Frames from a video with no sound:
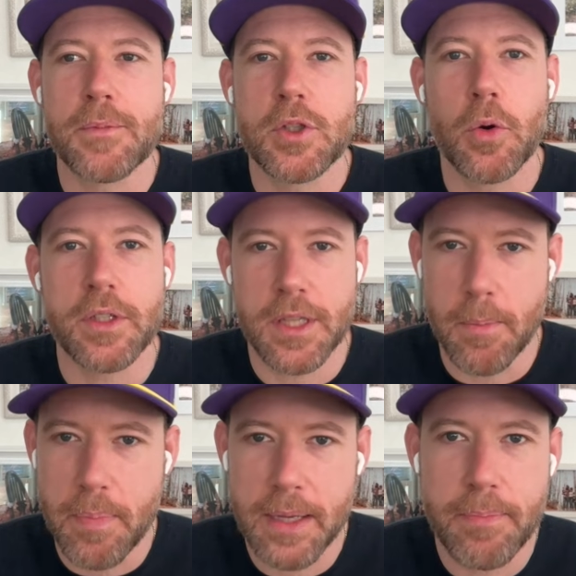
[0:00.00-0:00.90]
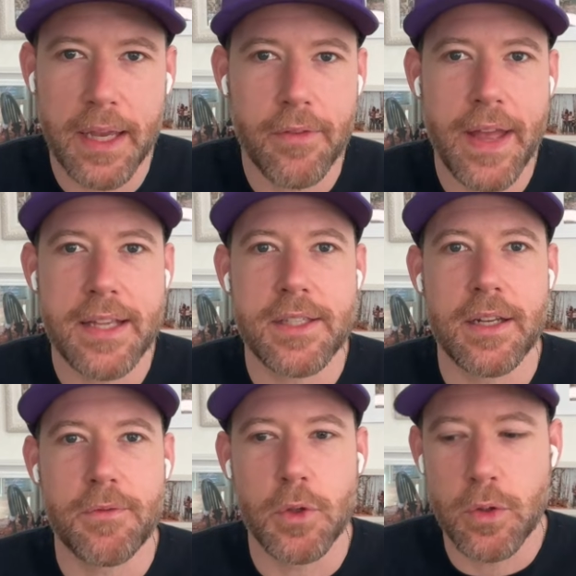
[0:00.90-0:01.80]
So it's the big events
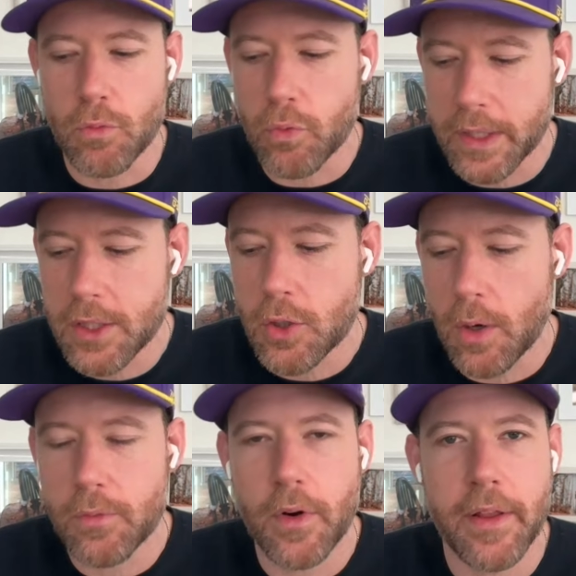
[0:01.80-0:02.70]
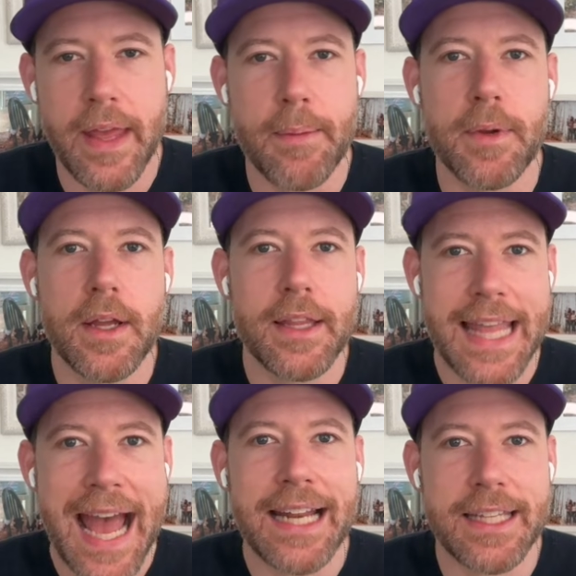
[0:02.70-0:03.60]
that if you can really show out in front of them,
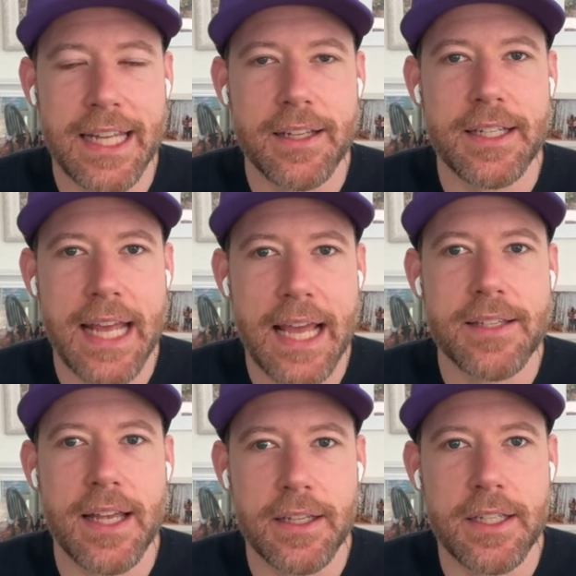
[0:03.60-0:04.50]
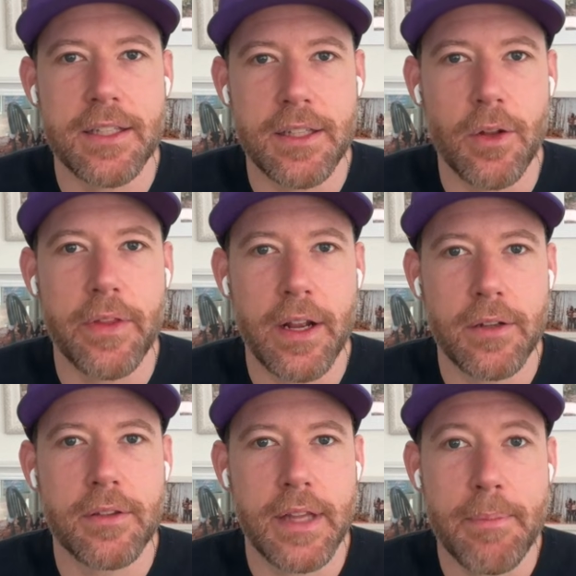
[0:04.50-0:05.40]
that at the end of the day is that
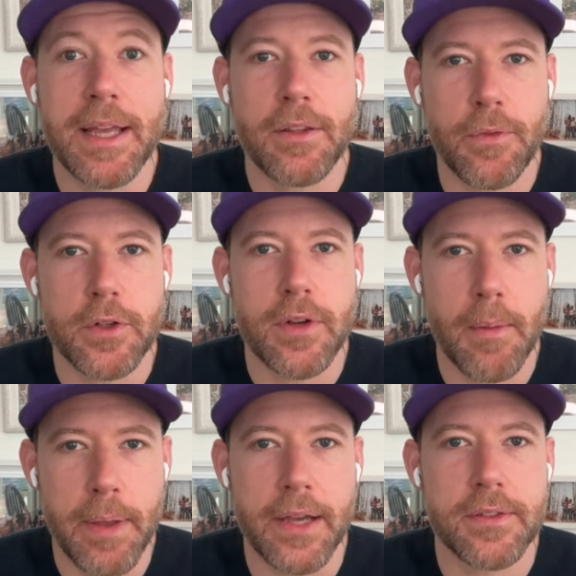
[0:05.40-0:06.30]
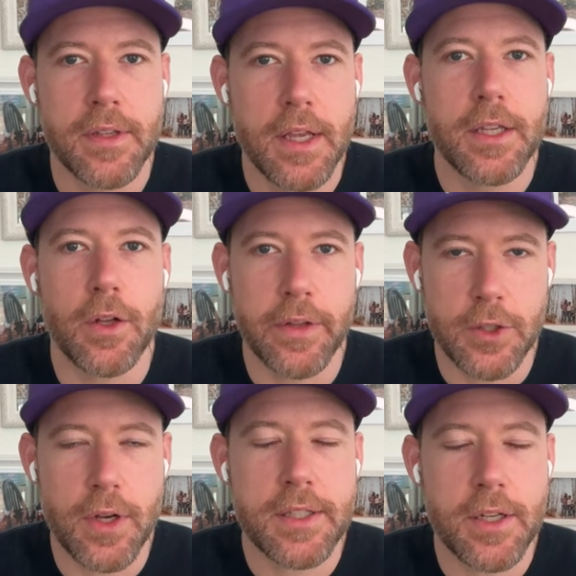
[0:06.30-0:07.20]
they make the first round picks. They
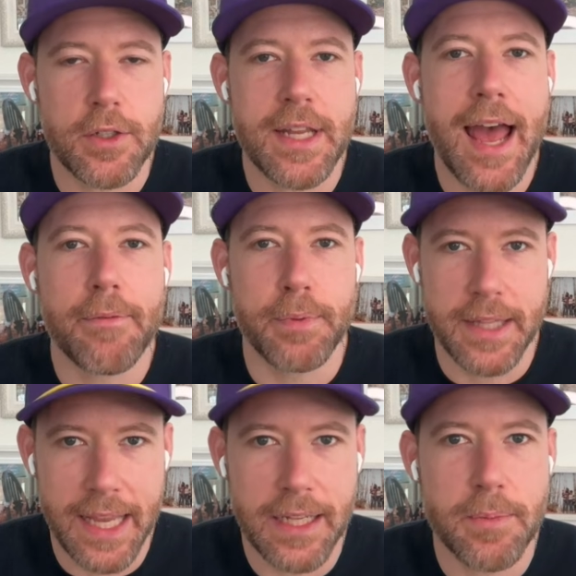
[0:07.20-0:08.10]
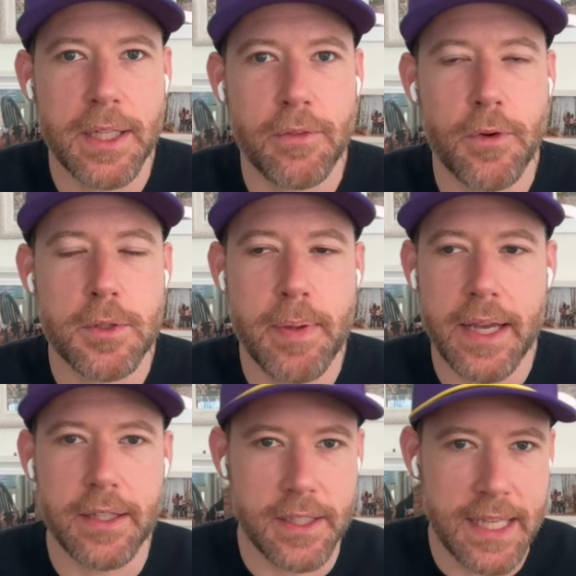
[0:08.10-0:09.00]
trust their staff, but they get to make the first
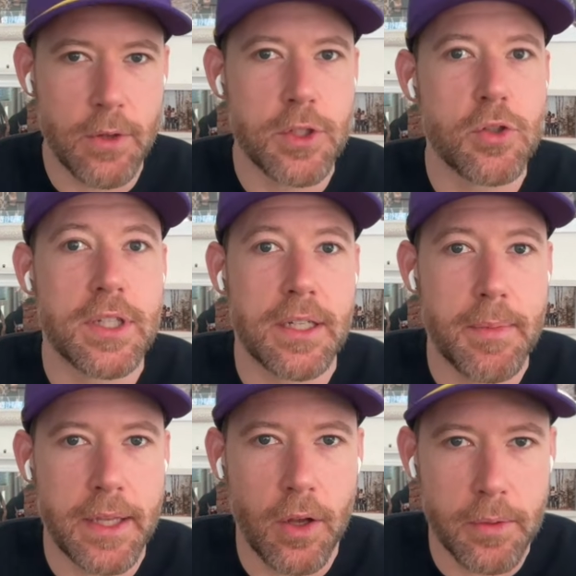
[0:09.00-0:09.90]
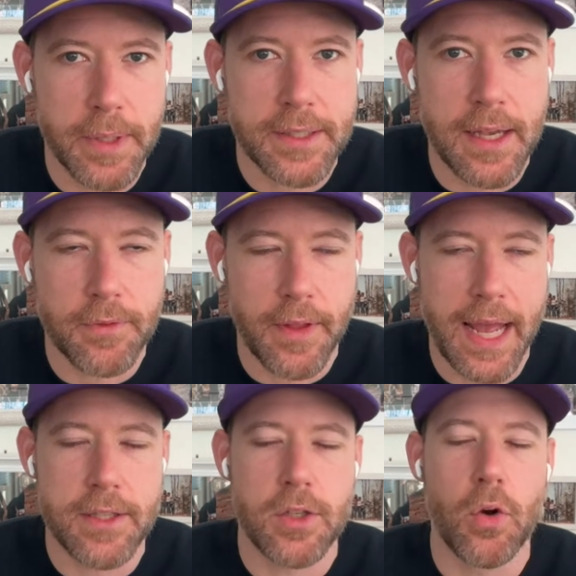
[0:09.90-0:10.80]
pick, and the scouts usually get to make all the picks after
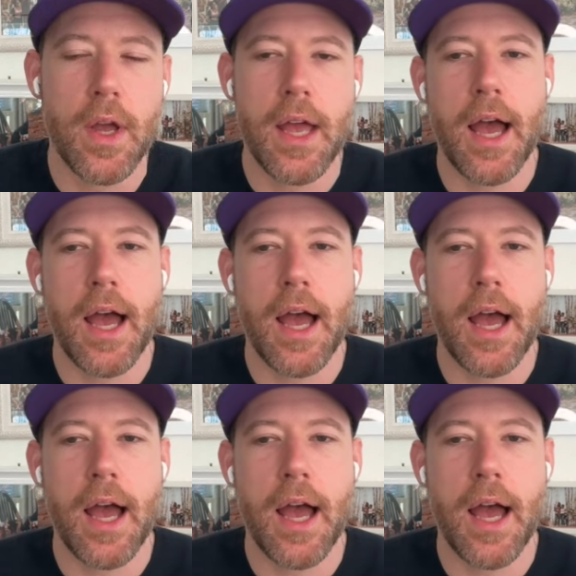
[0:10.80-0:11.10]
that. So